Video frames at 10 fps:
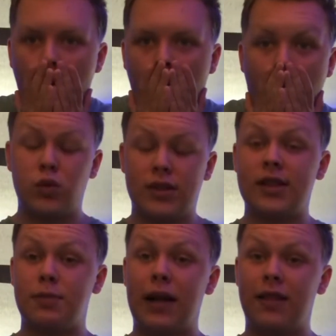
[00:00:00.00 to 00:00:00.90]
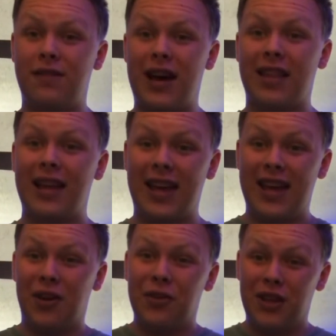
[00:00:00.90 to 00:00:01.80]
This was despite the fact that he
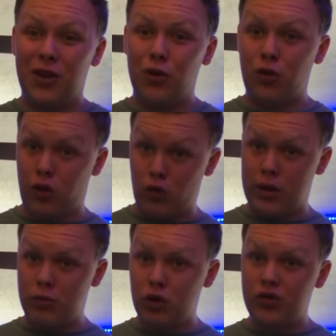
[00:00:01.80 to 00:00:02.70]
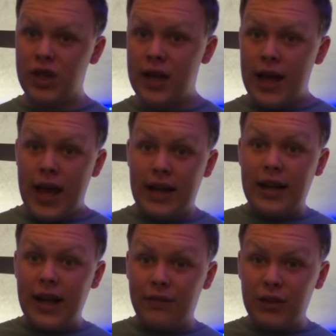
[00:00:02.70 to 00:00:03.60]
only knew 3 moves and had
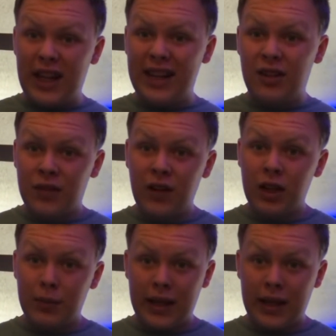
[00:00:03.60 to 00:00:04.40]
never needed to develop a